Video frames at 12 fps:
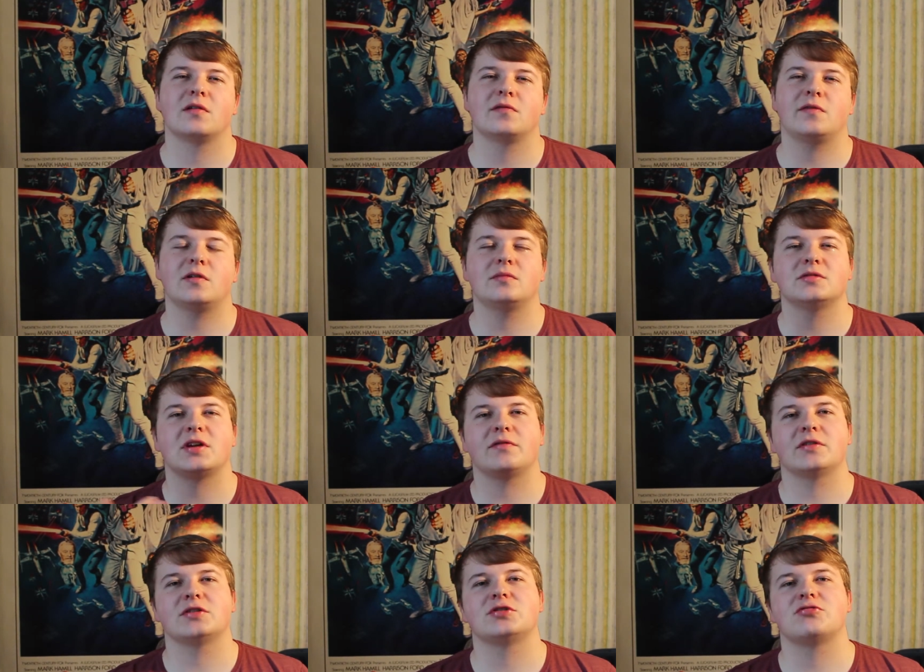films
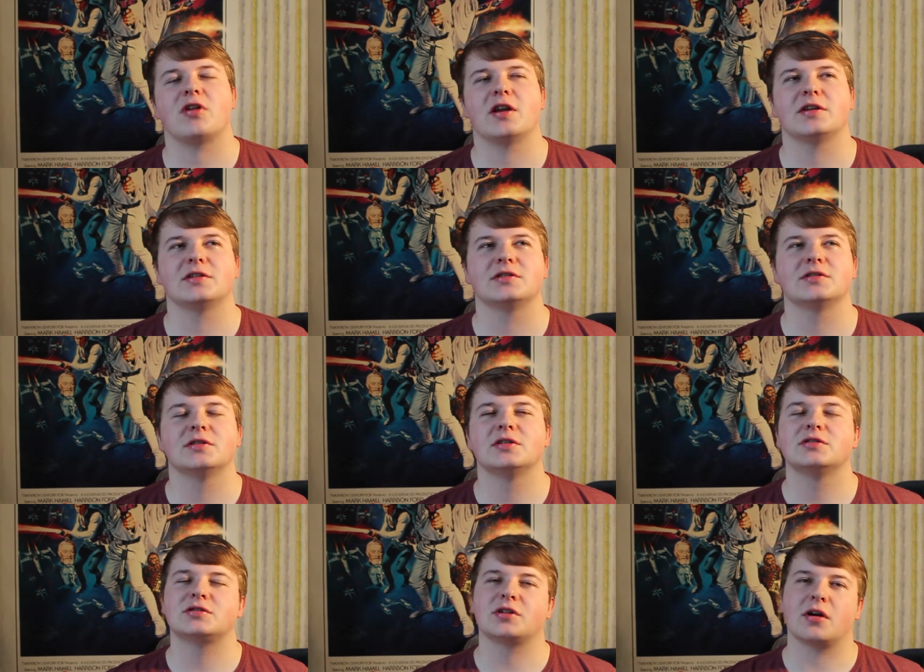have this trend
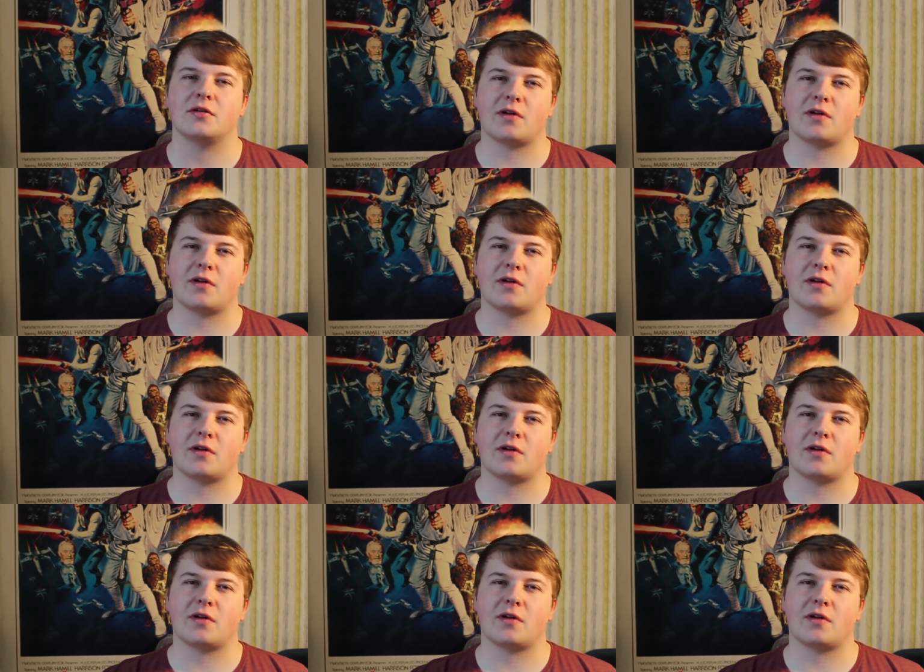to go